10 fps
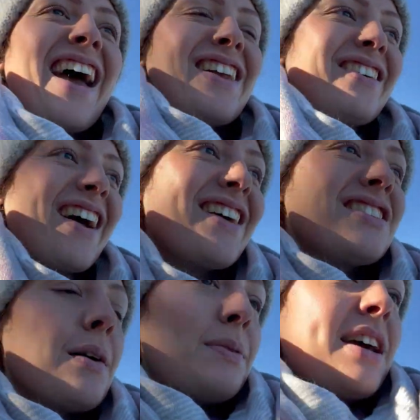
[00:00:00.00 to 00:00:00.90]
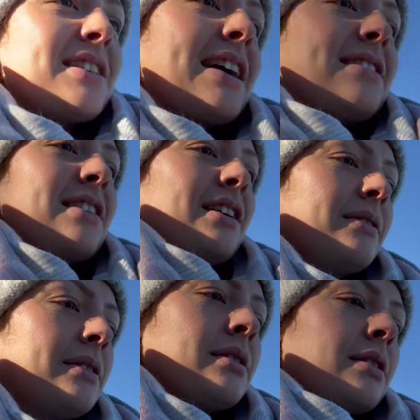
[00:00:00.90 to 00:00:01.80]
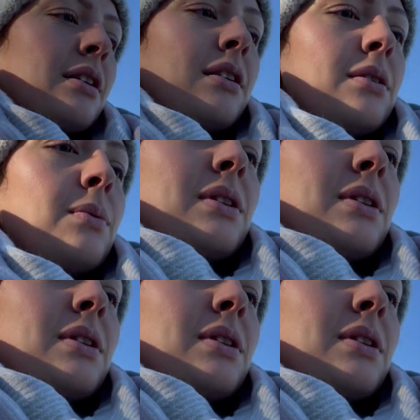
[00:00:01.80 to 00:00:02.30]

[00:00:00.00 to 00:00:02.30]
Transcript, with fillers: anyway it's a couple of days later when